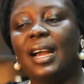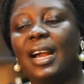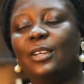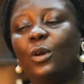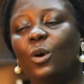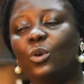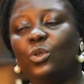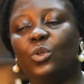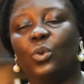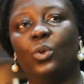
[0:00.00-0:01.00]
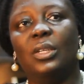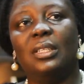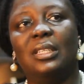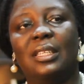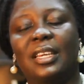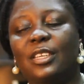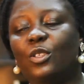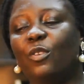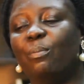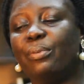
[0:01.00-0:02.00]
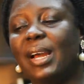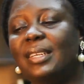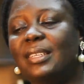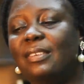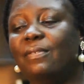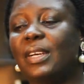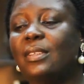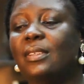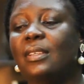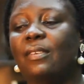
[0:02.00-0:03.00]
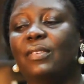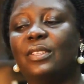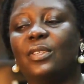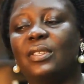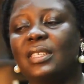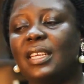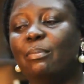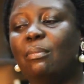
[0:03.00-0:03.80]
and also the case of Brady versus St.